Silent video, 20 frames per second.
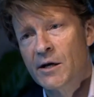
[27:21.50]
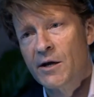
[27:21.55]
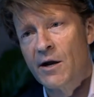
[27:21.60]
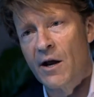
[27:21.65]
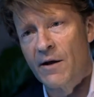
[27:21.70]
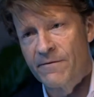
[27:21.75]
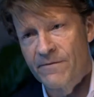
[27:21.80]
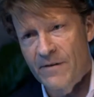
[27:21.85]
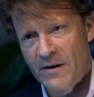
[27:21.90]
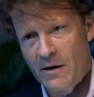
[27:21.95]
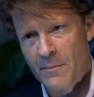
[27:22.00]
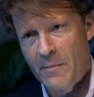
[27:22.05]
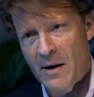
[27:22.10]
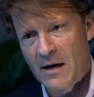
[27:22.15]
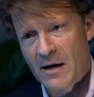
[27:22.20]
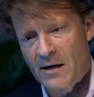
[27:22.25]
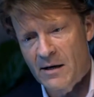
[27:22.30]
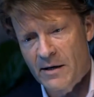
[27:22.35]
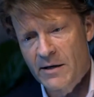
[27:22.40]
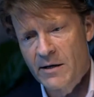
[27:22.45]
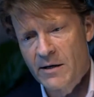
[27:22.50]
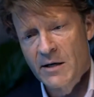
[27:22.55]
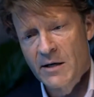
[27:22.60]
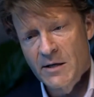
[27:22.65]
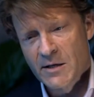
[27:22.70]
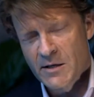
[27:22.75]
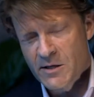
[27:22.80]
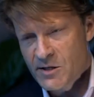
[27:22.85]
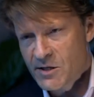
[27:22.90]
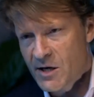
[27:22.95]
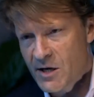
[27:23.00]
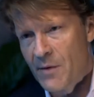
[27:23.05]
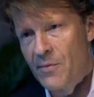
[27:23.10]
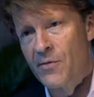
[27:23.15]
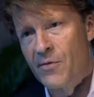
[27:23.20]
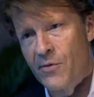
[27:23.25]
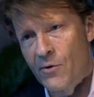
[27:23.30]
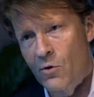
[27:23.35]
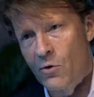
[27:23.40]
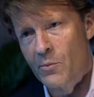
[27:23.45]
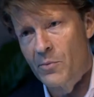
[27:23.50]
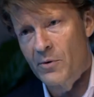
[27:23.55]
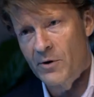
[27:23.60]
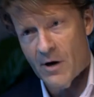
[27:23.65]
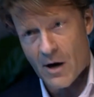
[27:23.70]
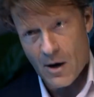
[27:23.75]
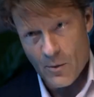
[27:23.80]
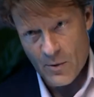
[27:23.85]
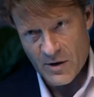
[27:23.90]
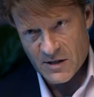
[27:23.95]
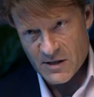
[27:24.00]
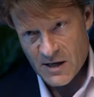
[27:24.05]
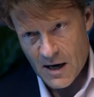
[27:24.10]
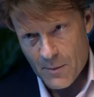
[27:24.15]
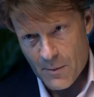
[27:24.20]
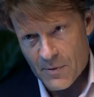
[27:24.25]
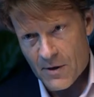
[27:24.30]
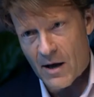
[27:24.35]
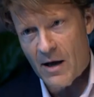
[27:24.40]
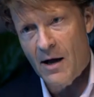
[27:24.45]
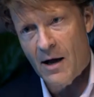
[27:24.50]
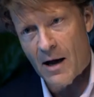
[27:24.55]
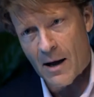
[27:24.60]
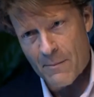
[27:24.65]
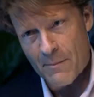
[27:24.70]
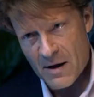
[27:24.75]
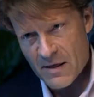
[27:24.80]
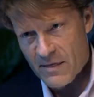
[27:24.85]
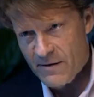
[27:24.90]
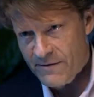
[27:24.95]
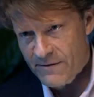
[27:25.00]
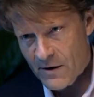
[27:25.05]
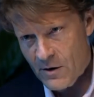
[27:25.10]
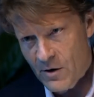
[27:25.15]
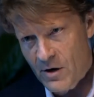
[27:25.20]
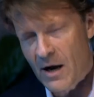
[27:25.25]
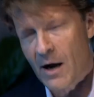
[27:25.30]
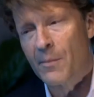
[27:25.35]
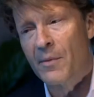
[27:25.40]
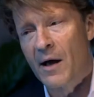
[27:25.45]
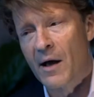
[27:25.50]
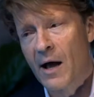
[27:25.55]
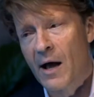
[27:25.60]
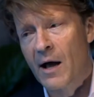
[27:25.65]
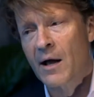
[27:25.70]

You know, fundamentally, Scunthorpe. You know, I went up there. I met the folk up there.